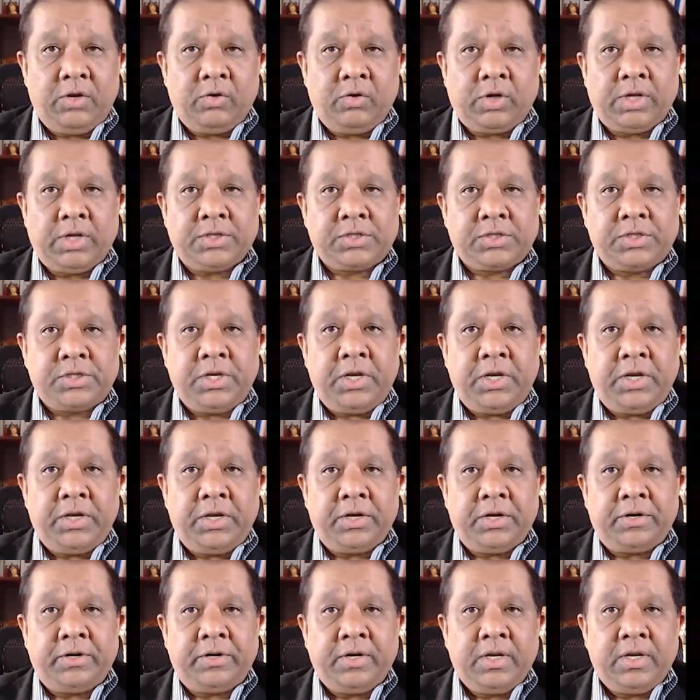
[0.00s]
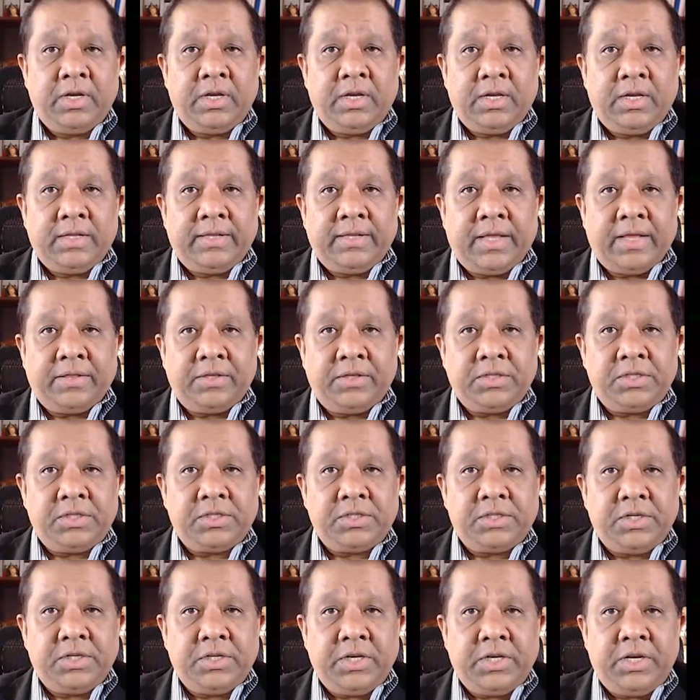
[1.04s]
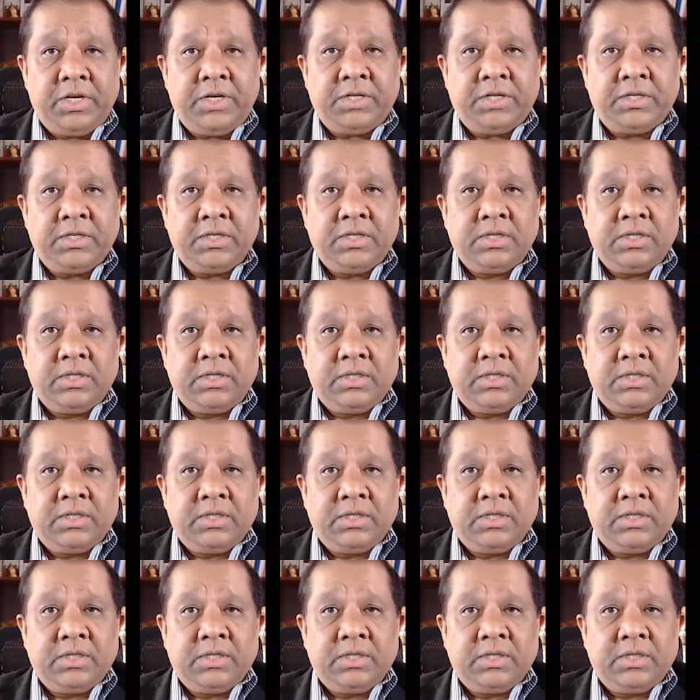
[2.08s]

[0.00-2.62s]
you can see here that this is indeed